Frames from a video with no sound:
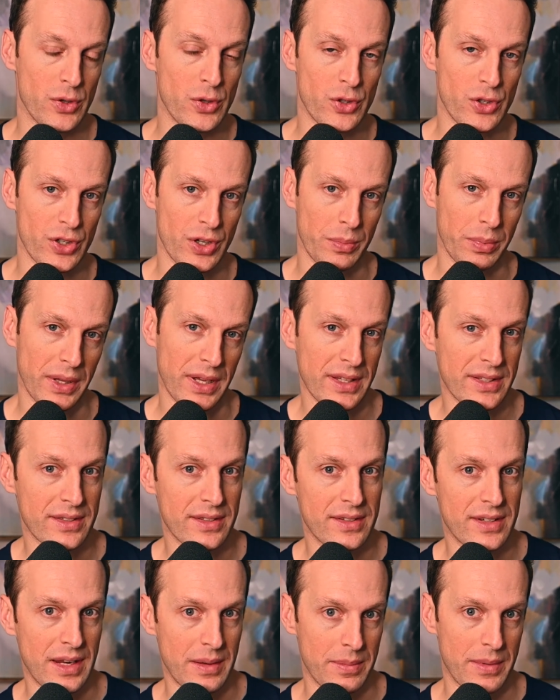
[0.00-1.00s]
sutures are
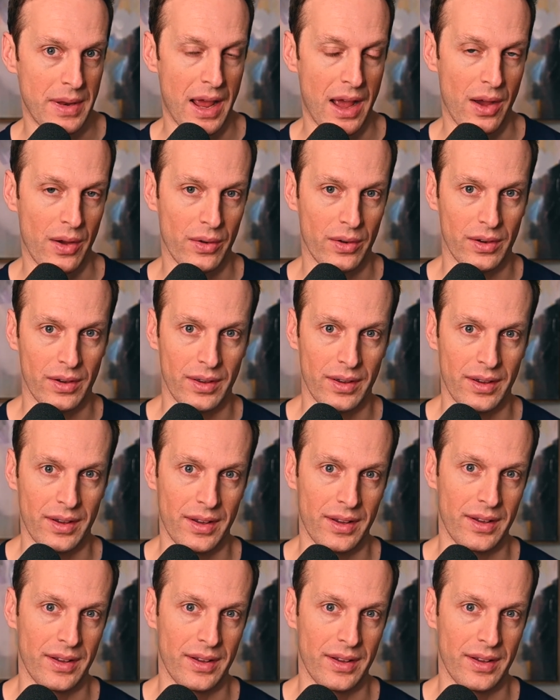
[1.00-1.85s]
placed deep down uh,